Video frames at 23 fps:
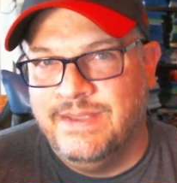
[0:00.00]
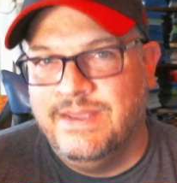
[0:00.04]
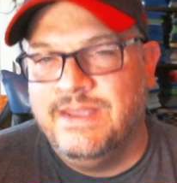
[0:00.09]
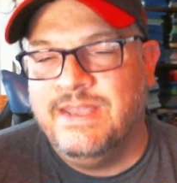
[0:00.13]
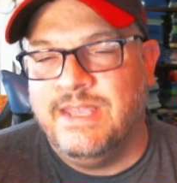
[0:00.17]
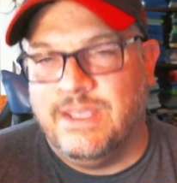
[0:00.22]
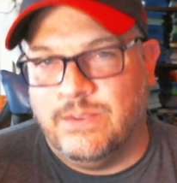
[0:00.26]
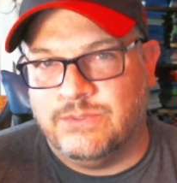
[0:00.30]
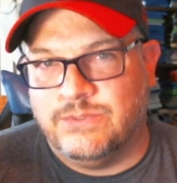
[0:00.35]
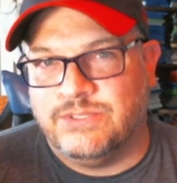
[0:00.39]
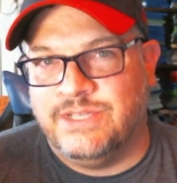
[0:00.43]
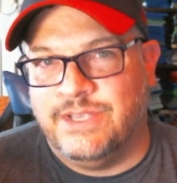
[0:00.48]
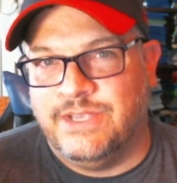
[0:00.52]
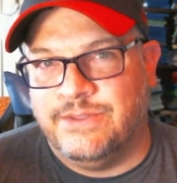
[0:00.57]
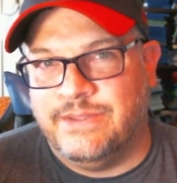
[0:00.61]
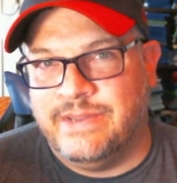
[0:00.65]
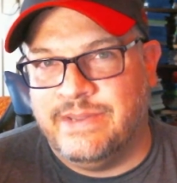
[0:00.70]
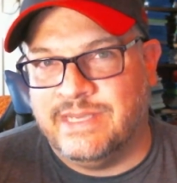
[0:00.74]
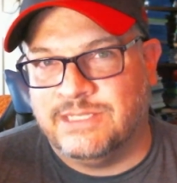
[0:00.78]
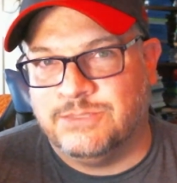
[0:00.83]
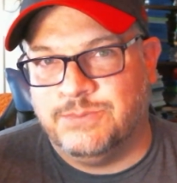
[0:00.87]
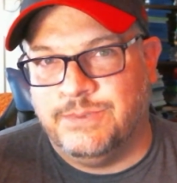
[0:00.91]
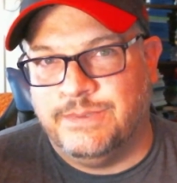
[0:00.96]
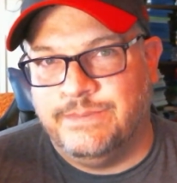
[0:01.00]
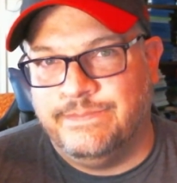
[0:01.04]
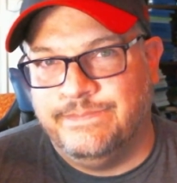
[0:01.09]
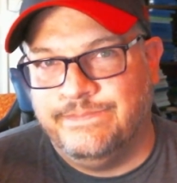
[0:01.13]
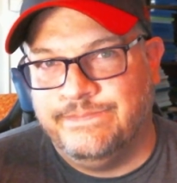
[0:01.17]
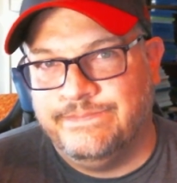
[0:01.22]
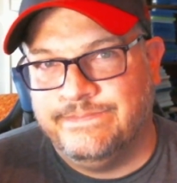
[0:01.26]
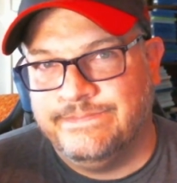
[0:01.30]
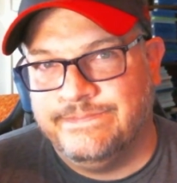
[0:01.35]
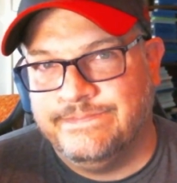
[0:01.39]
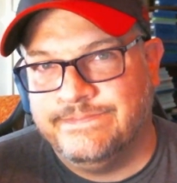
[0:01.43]
and we'll see you on the next one.
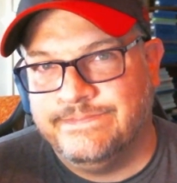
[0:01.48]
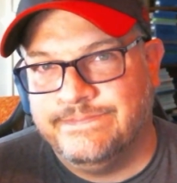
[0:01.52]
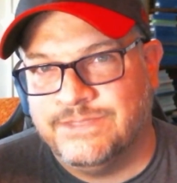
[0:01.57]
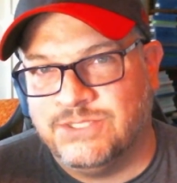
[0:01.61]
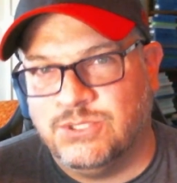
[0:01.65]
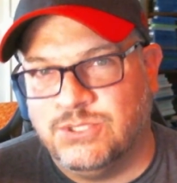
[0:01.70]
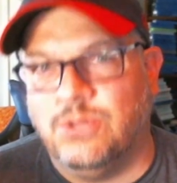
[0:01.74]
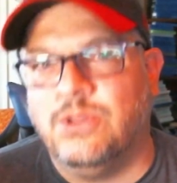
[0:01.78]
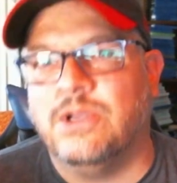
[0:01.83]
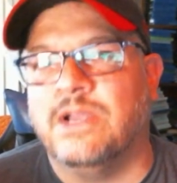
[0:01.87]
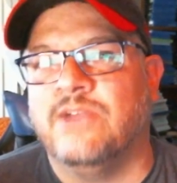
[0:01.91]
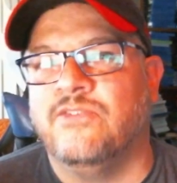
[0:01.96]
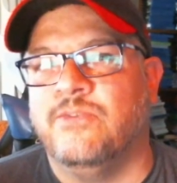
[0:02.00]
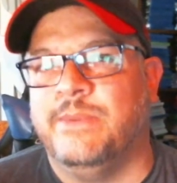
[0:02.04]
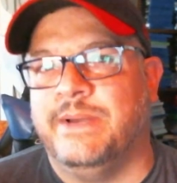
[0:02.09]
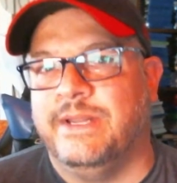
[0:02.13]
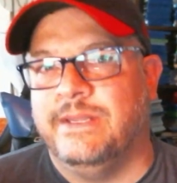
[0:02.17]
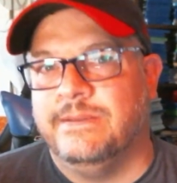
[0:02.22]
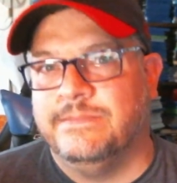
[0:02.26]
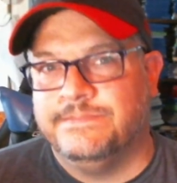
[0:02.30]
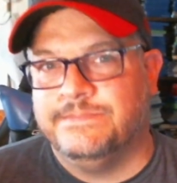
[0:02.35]
So long, everybody.